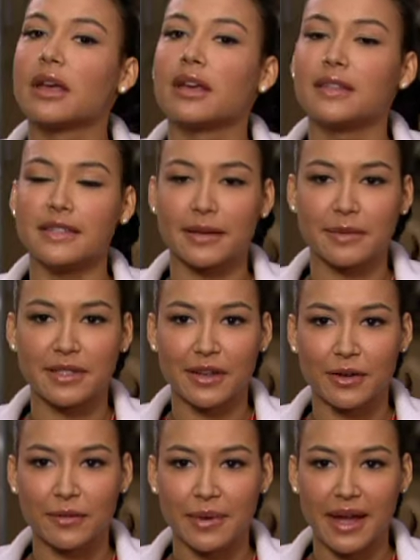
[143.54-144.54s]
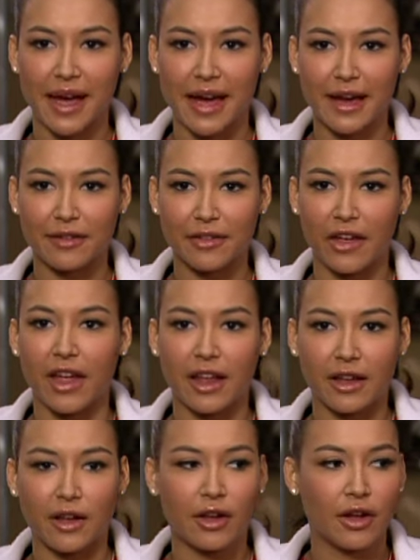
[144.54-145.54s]
In this episode, we have
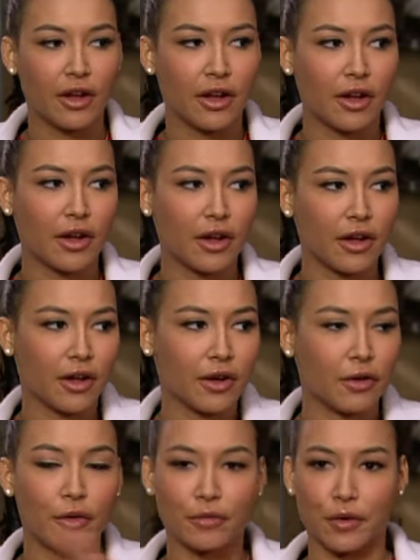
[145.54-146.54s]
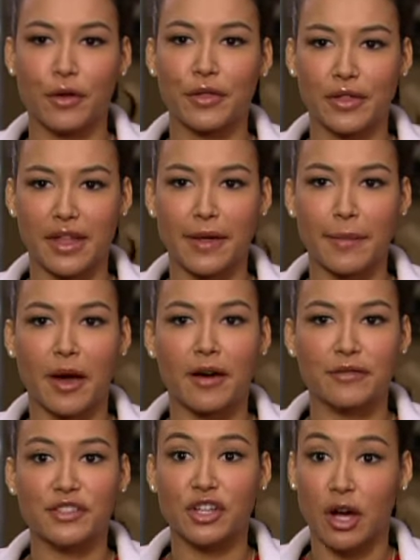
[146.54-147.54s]
an overall theme
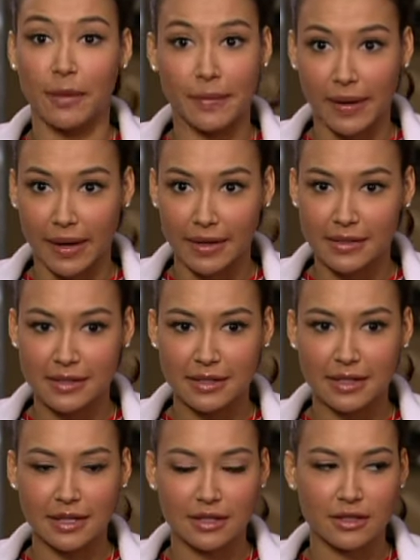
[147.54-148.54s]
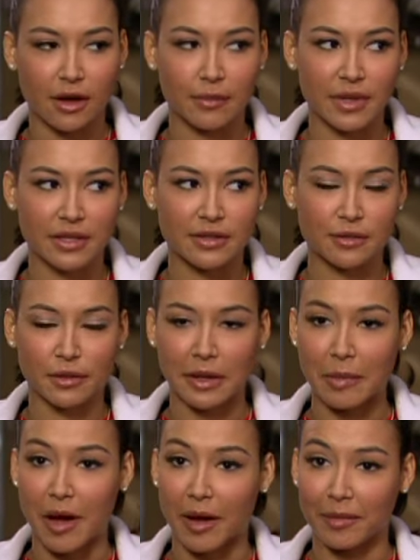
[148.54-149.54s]
of zombies. Zombies are
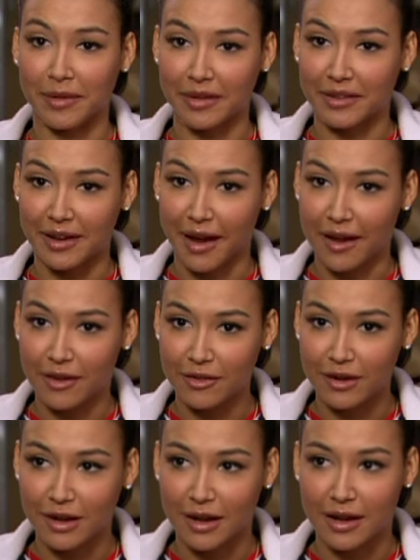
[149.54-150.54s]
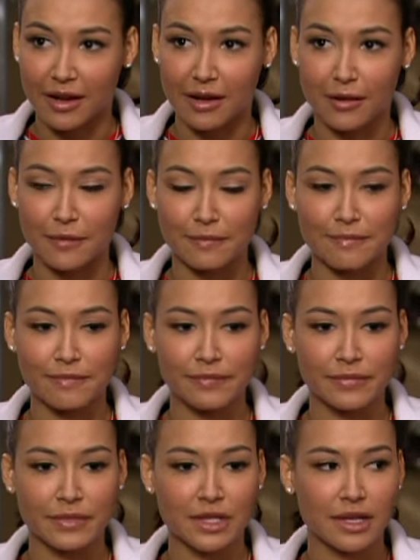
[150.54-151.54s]
really popular now.
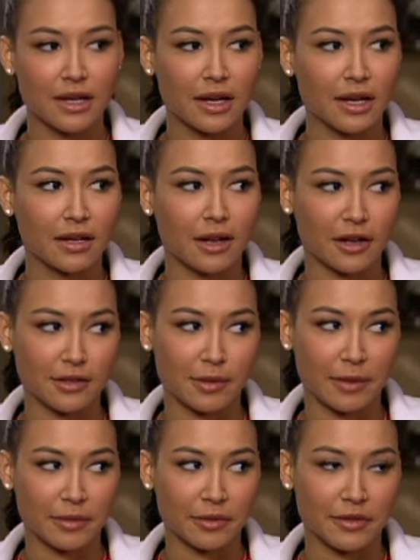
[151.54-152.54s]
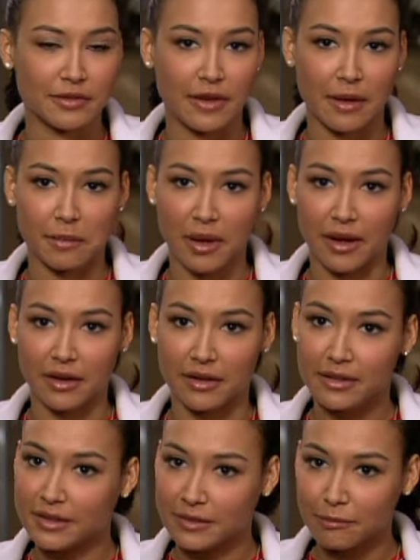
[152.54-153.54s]
Not as popular as
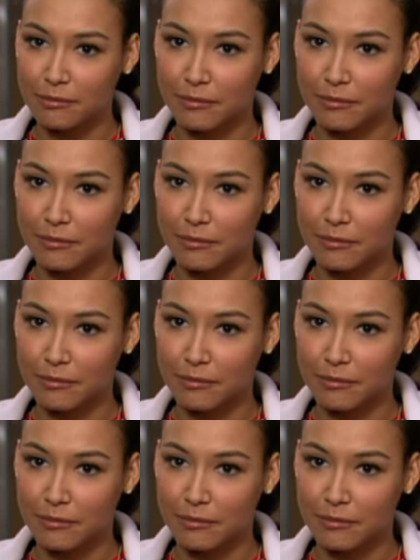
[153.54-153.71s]
vampires,